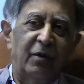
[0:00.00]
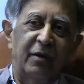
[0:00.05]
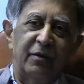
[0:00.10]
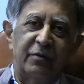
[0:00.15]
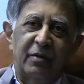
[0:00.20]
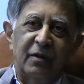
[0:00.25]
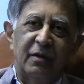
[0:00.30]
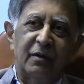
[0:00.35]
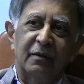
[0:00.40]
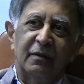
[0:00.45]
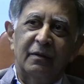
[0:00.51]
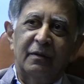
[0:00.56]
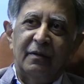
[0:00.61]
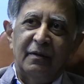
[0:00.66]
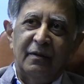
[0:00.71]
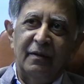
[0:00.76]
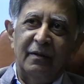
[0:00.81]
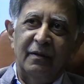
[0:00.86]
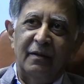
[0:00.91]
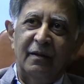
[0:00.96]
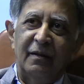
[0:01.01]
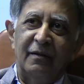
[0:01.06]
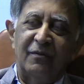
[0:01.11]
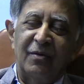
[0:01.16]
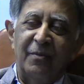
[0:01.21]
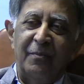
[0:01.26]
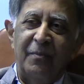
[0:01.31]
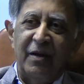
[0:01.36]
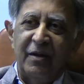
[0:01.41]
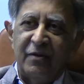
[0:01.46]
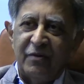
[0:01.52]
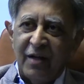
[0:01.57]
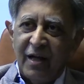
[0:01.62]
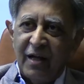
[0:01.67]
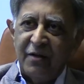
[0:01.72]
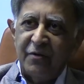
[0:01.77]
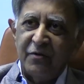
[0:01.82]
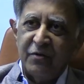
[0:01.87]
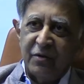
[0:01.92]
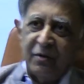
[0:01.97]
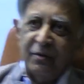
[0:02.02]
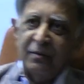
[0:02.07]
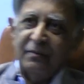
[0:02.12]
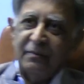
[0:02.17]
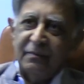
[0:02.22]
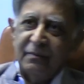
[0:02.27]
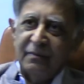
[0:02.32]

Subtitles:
So it's a big challenge,